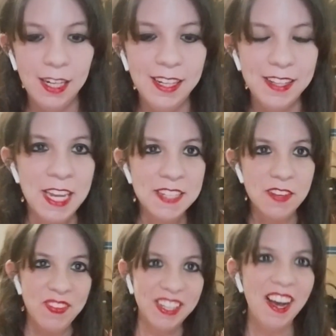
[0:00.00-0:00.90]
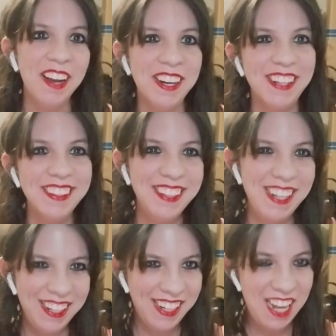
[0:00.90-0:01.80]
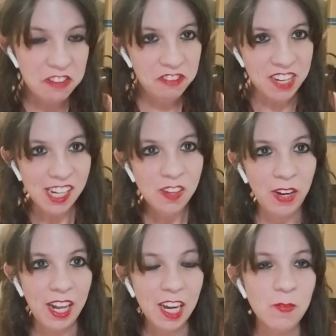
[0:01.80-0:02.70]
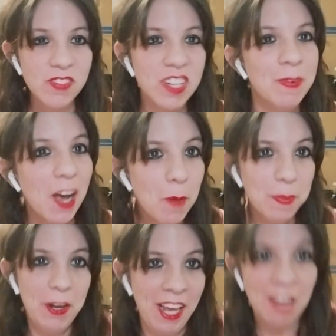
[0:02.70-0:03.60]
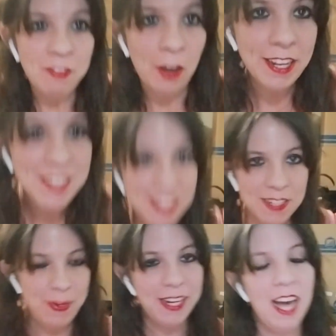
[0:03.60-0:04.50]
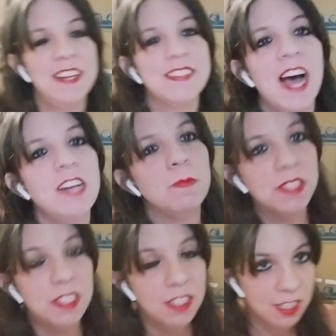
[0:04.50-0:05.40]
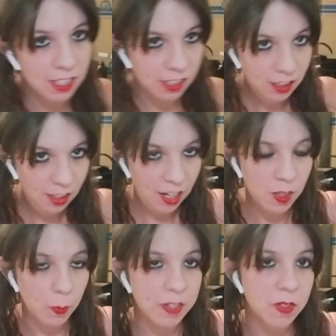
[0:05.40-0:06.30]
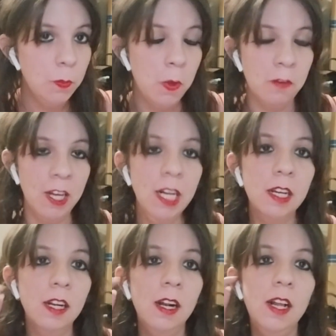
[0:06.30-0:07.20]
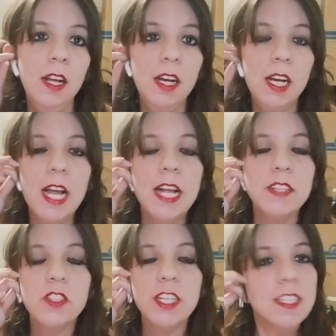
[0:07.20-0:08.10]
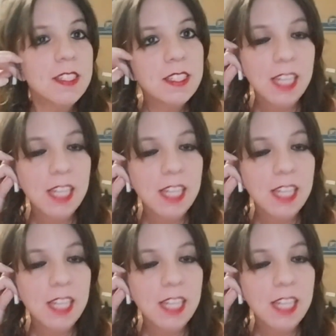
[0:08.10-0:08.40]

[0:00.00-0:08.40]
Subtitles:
Things have been kind of iffy when it comes to my uploading, I've noticed, is because I'm still in the works of moving. It's just,